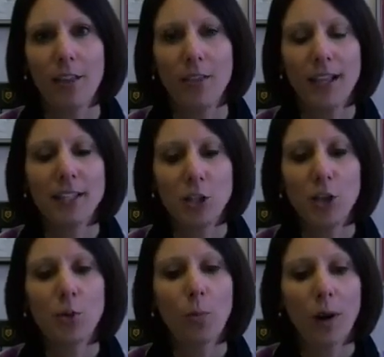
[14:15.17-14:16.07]
things that you
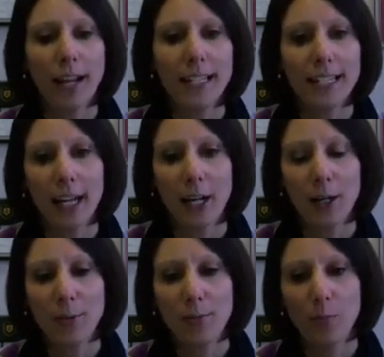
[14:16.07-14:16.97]
can write.
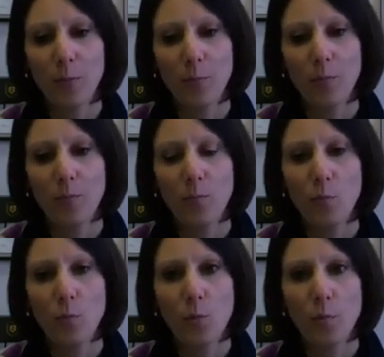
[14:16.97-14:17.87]
Um,
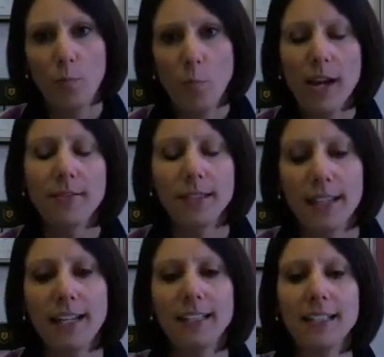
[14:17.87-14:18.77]
we've
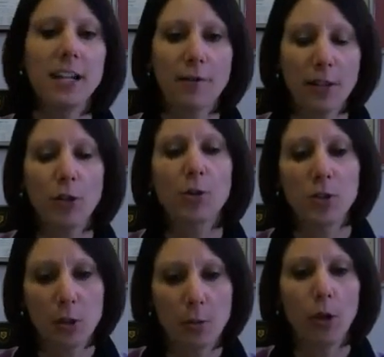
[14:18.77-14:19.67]
seen stuff that looks
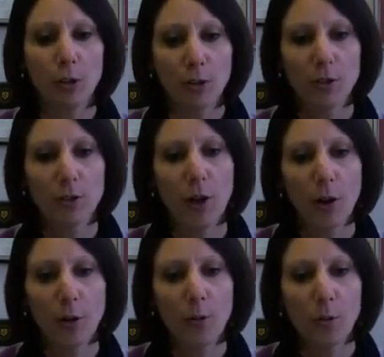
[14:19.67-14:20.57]
similar,
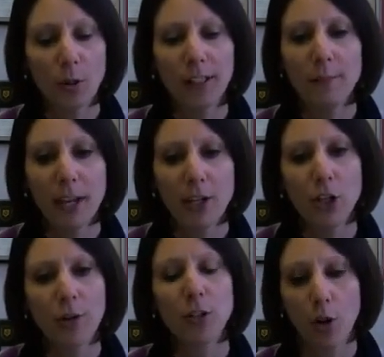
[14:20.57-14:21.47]
so really make
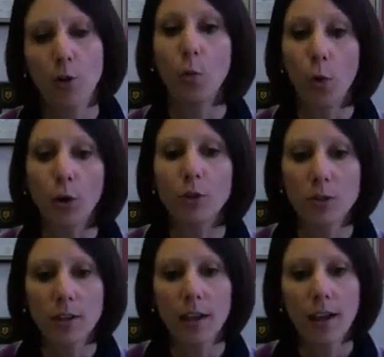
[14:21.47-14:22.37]
sure it's your own
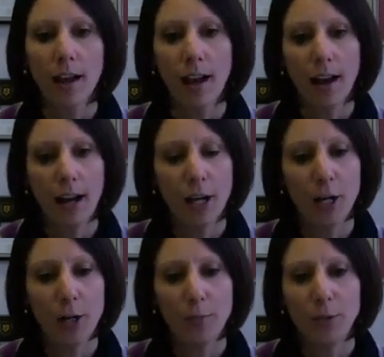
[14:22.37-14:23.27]
words.
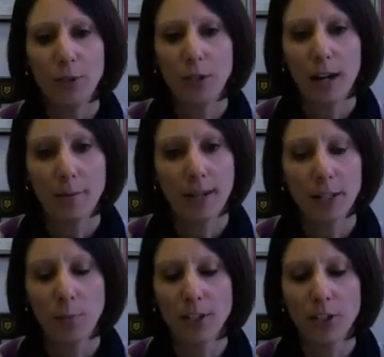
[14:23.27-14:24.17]
Um, I mean,
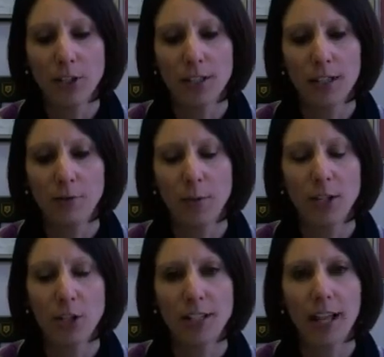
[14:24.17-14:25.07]
as much as
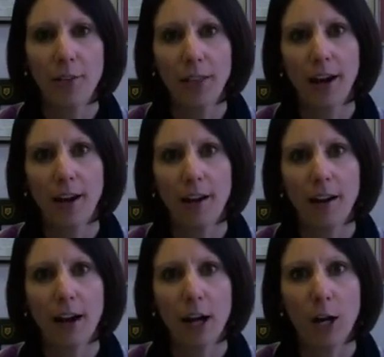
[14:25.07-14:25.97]
information's out
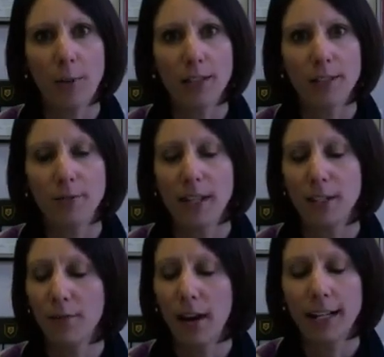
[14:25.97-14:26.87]
there, um, it's it's
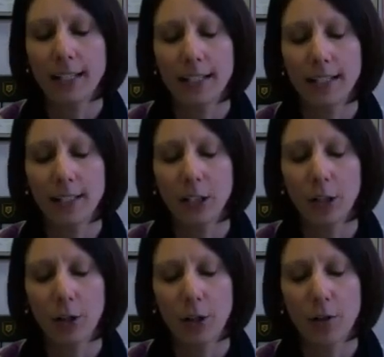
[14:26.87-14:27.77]
fine to, to
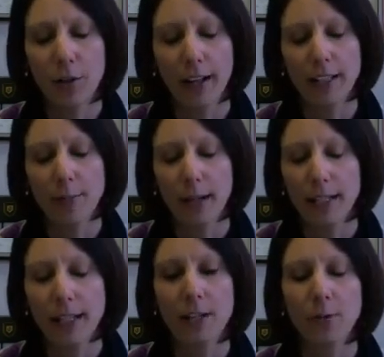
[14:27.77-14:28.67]
look it over and get some
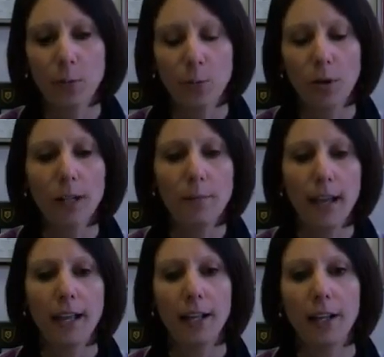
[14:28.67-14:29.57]
ideas, but really
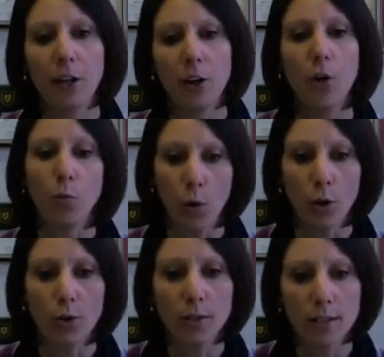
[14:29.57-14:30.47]
make it your own
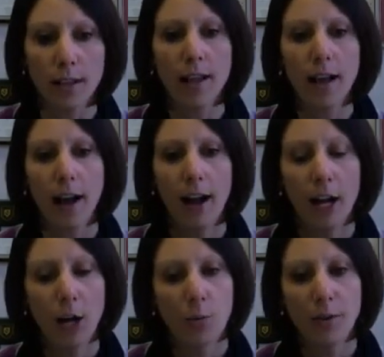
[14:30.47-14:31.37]
words.
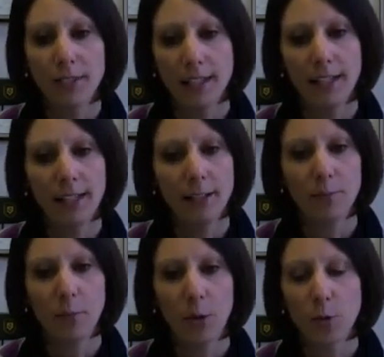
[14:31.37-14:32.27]
Uh, we've seen
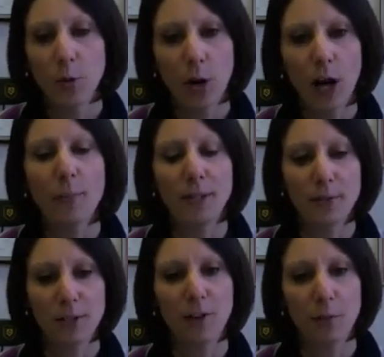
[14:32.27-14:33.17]
multiple copies of
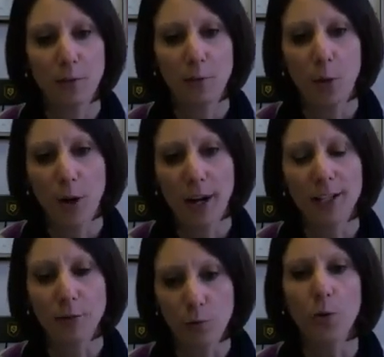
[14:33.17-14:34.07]
stuff before, and it's
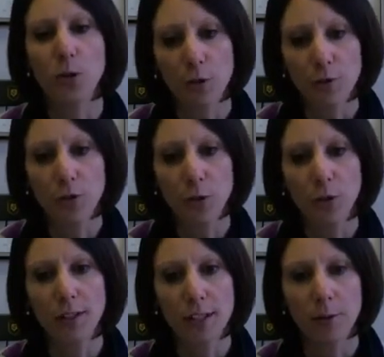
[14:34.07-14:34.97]
unfortunate for
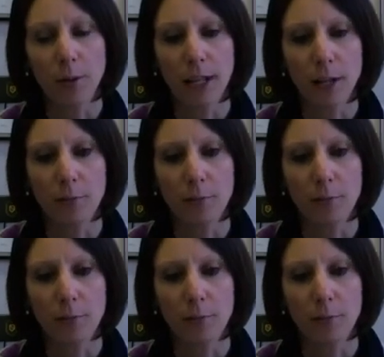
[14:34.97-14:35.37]
students. They really